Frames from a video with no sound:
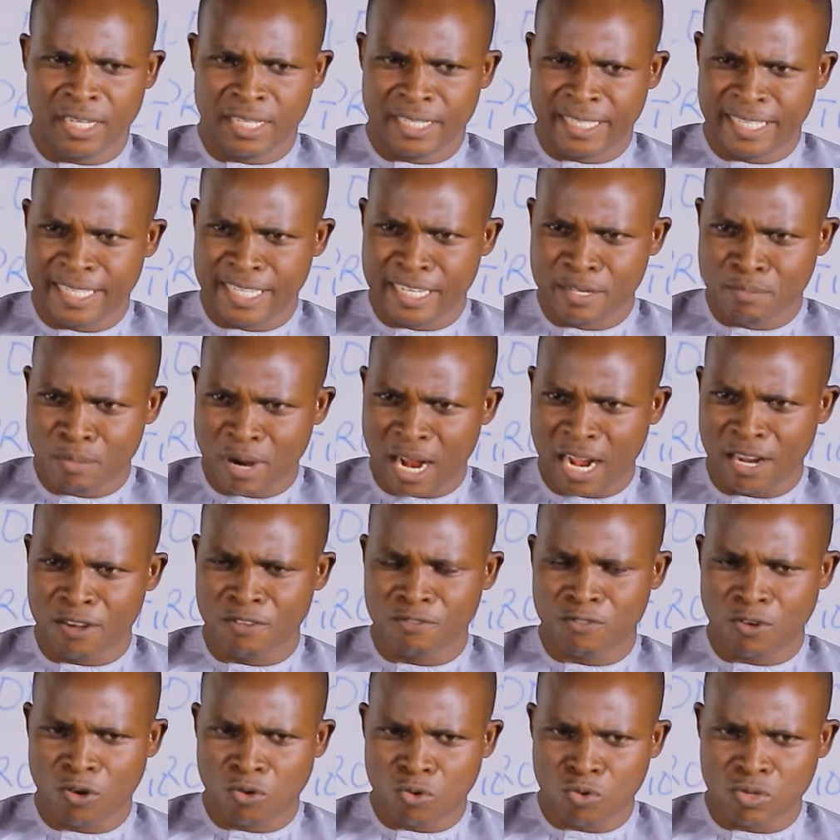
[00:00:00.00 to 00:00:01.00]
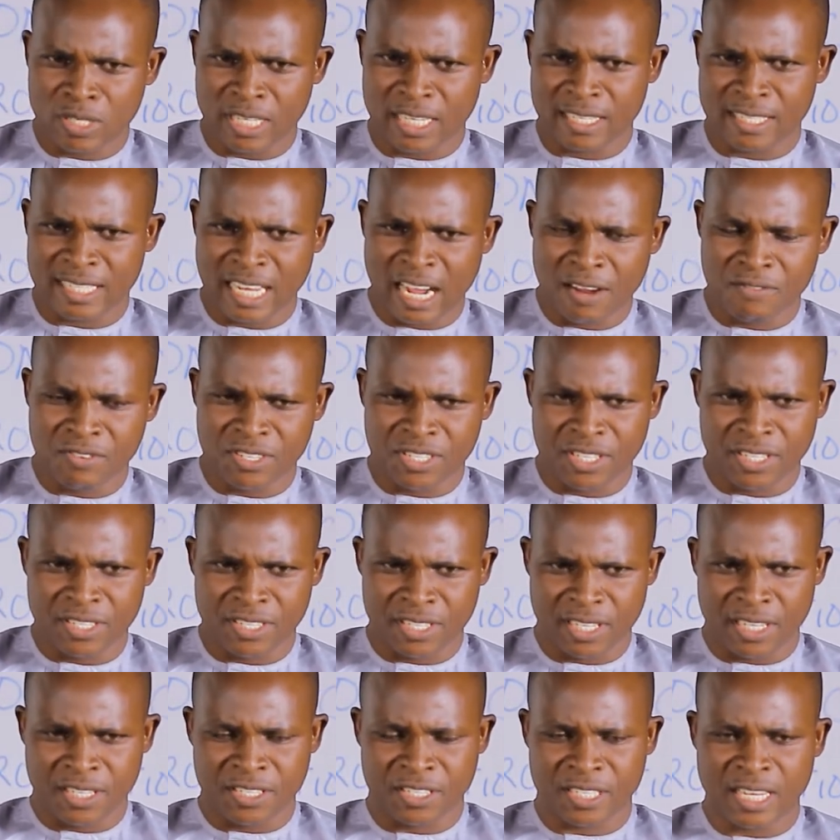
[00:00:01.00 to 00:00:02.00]
the demand for goods and
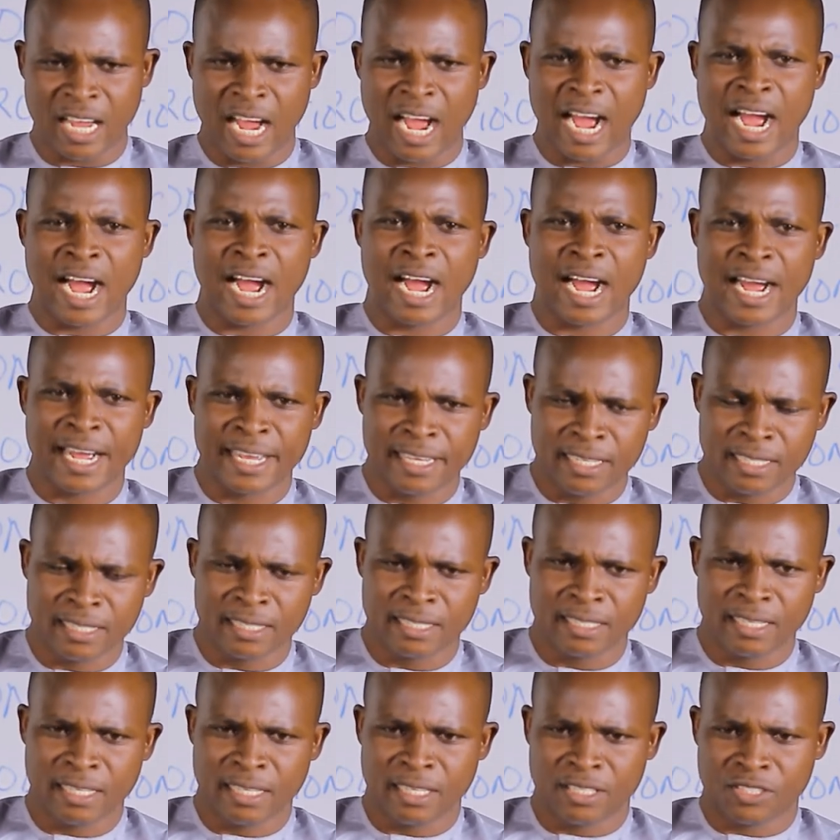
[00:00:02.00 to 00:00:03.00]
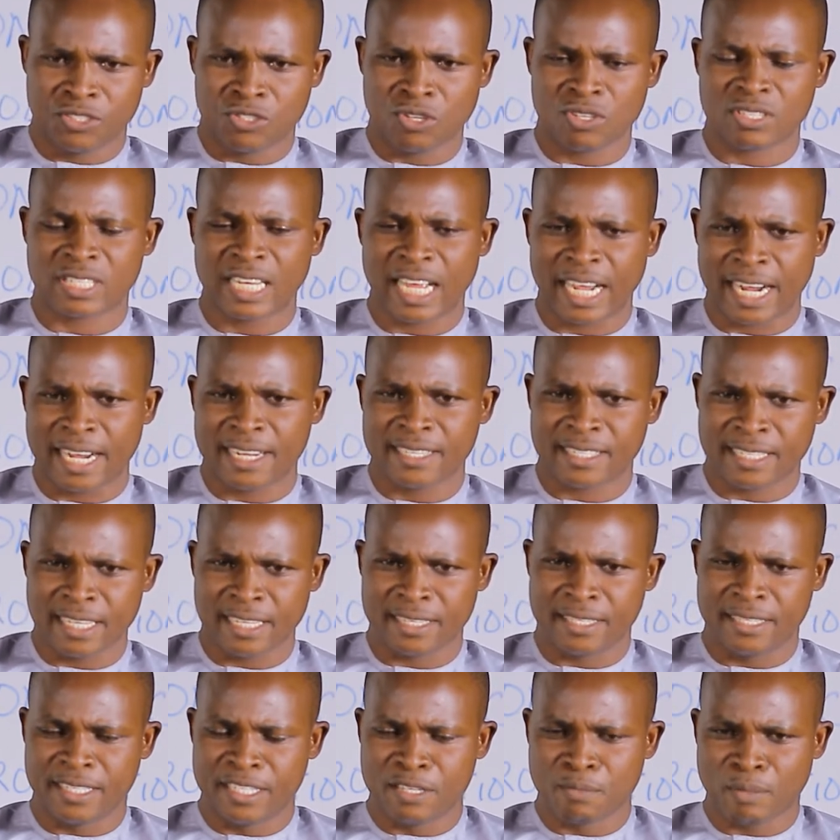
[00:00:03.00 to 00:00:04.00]
services is high, just like I
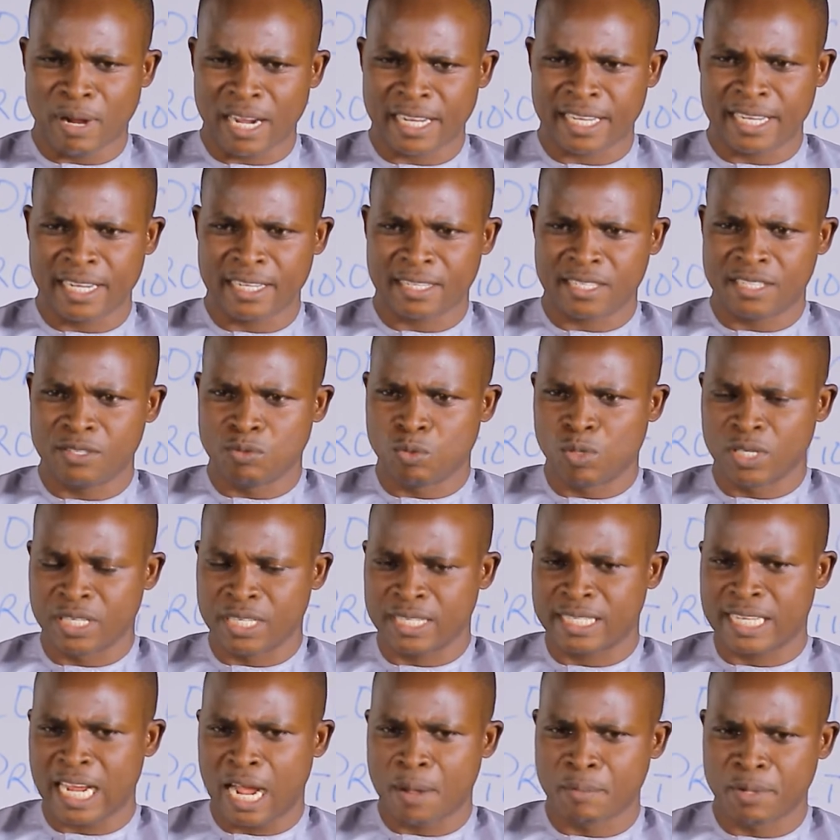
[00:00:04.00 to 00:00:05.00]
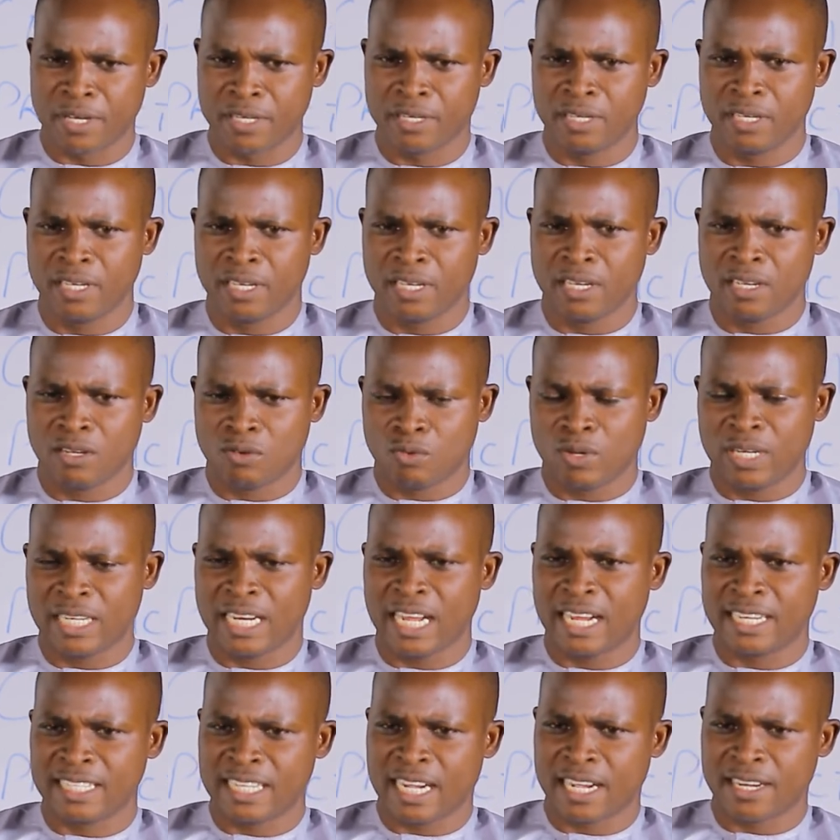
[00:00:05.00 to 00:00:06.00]
said, the market will determine
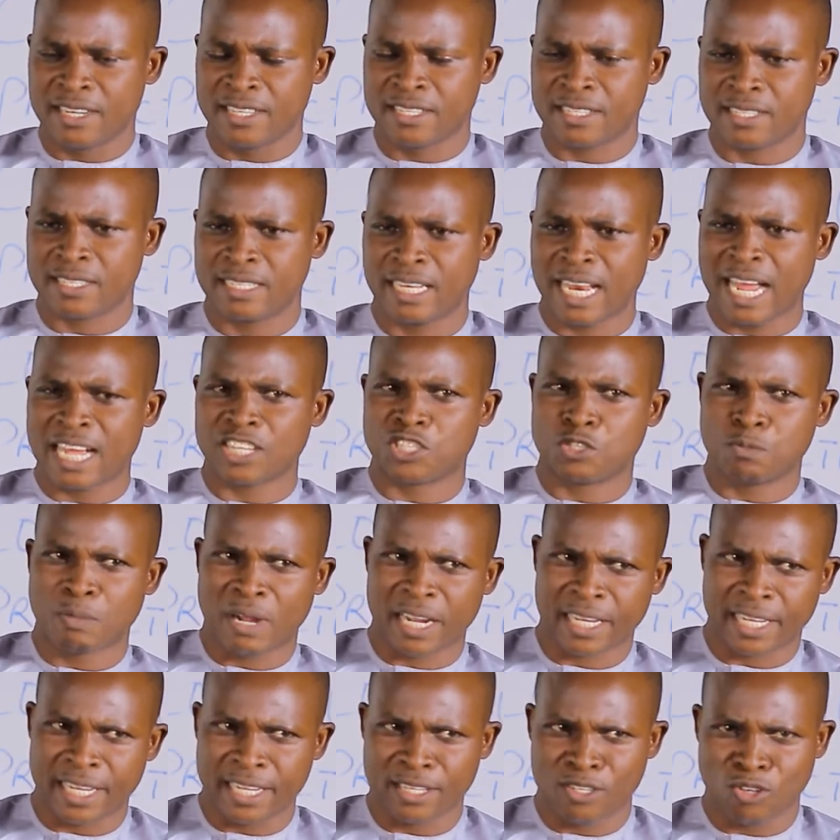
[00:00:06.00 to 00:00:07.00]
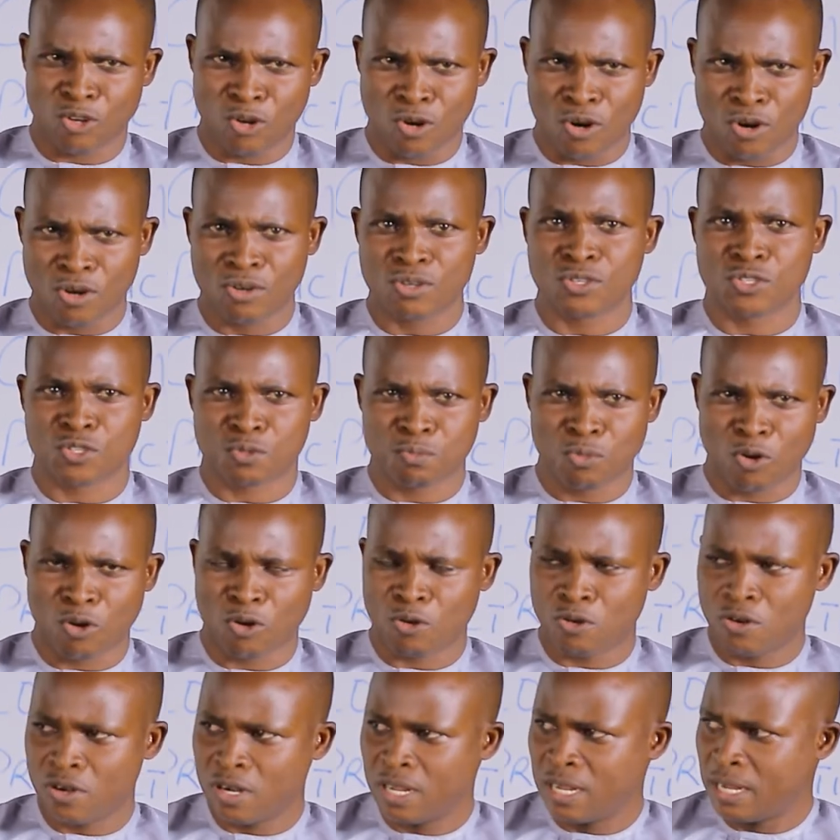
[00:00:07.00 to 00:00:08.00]
whether there is large market or
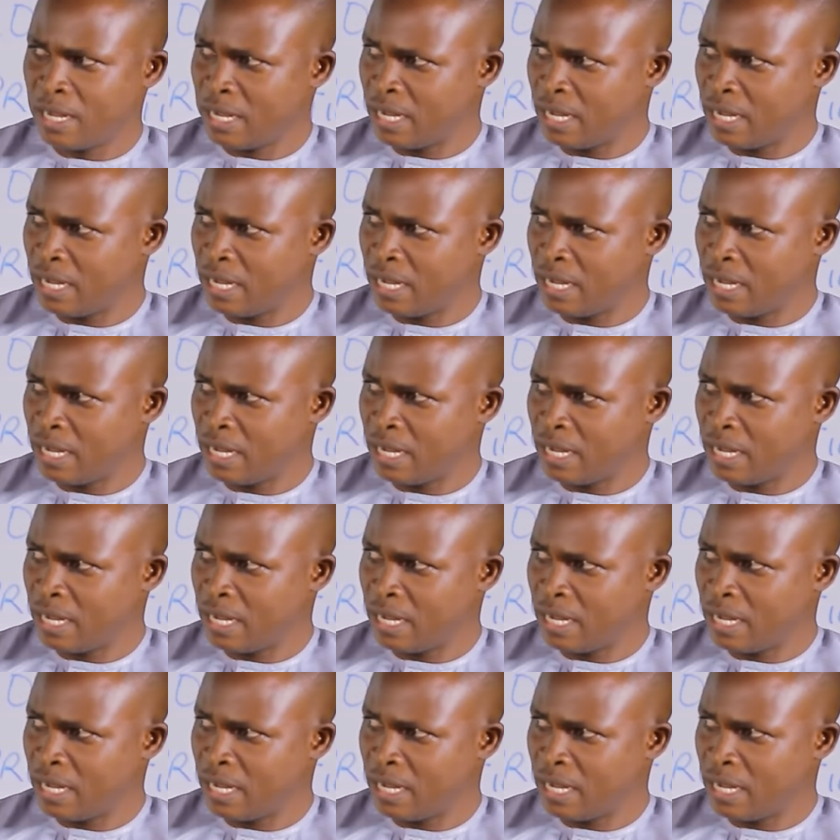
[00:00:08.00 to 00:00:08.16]
small